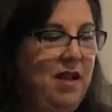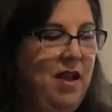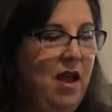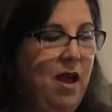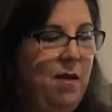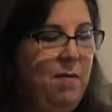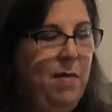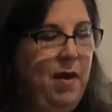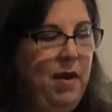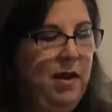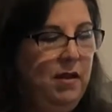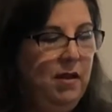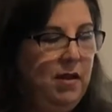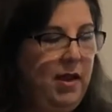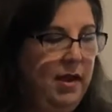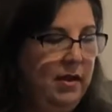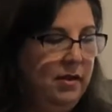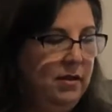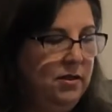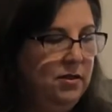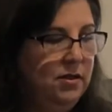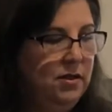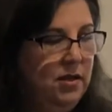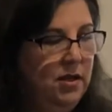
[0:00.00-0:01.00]
I might
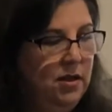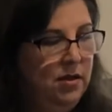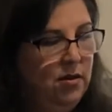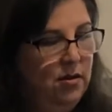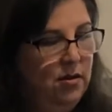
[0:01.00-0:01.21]
like this